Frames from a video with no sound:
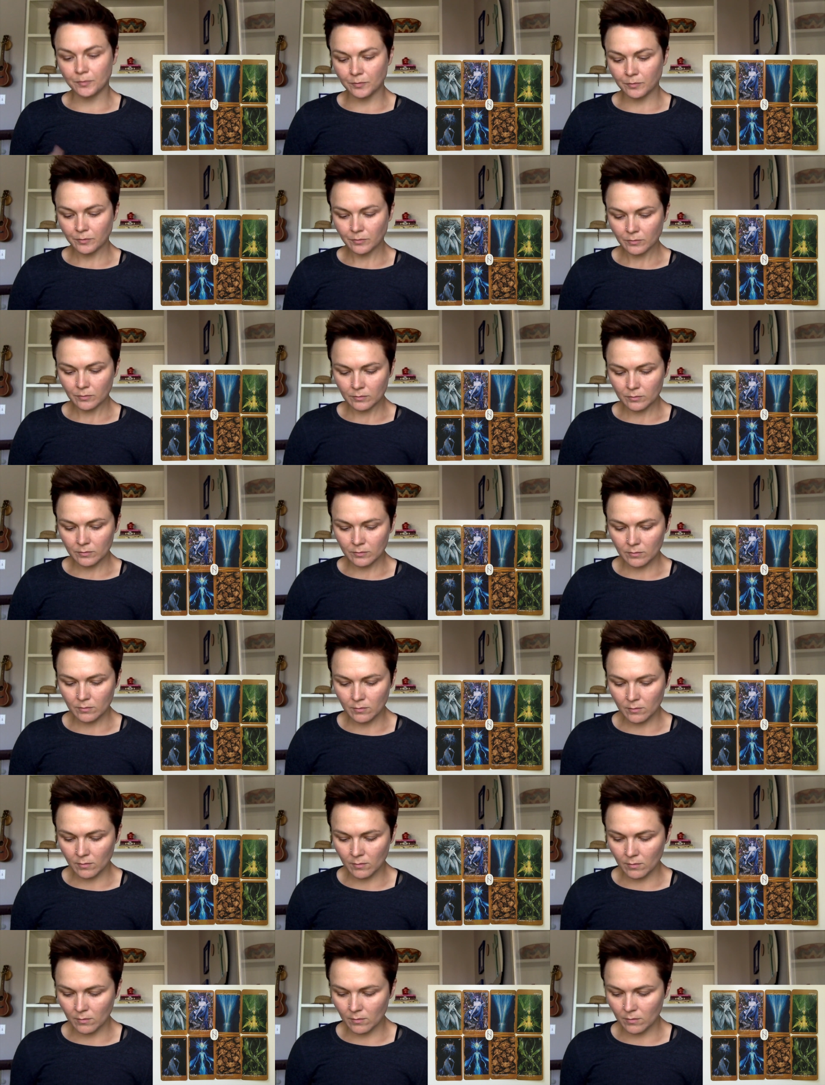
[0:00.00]

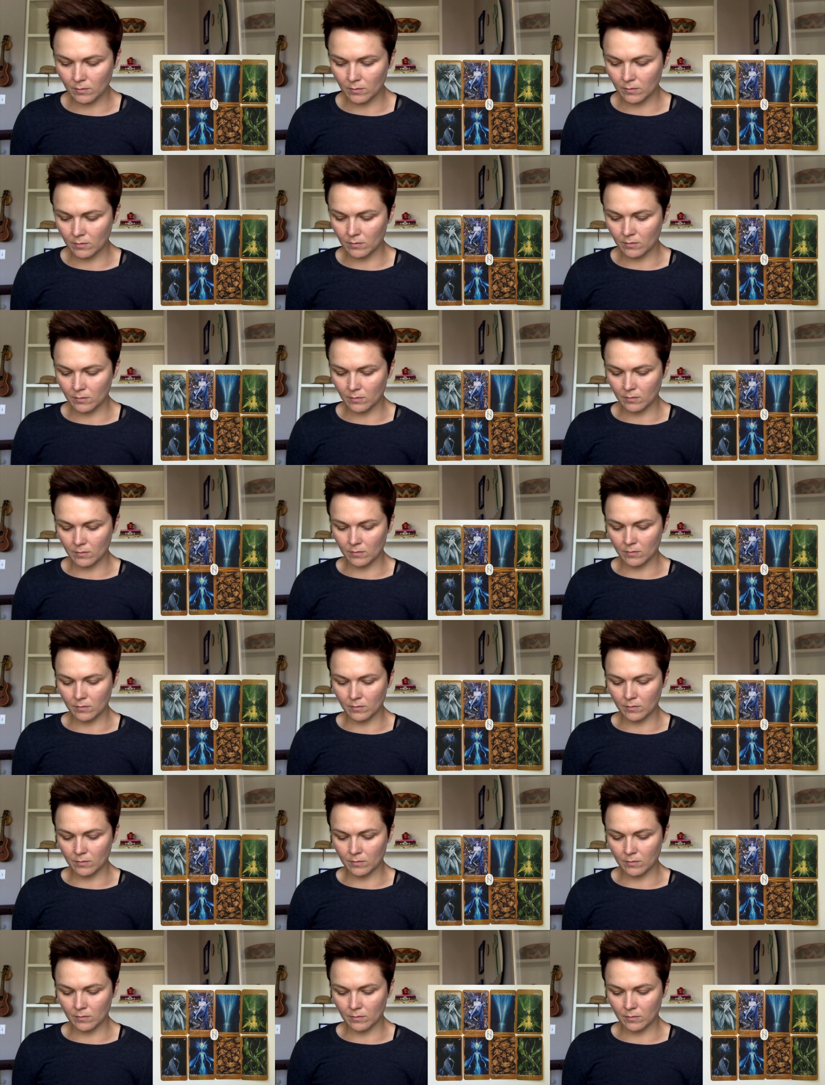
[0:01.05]

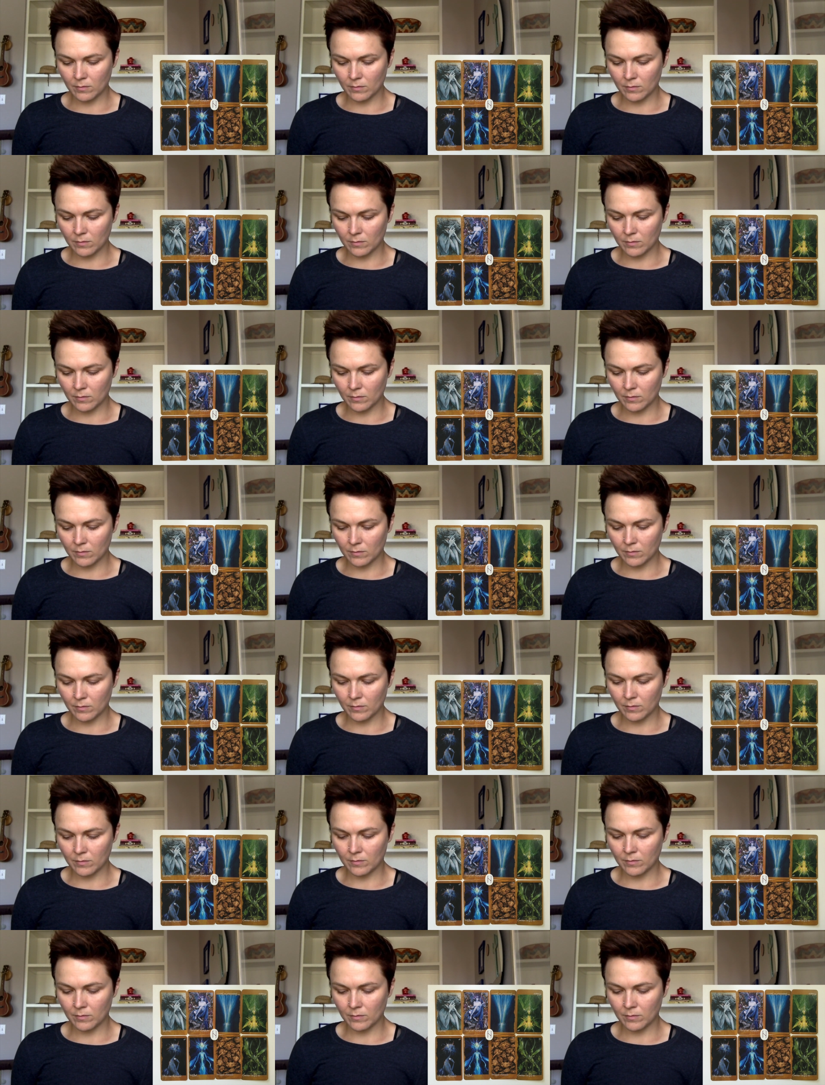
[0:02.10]
[no speech]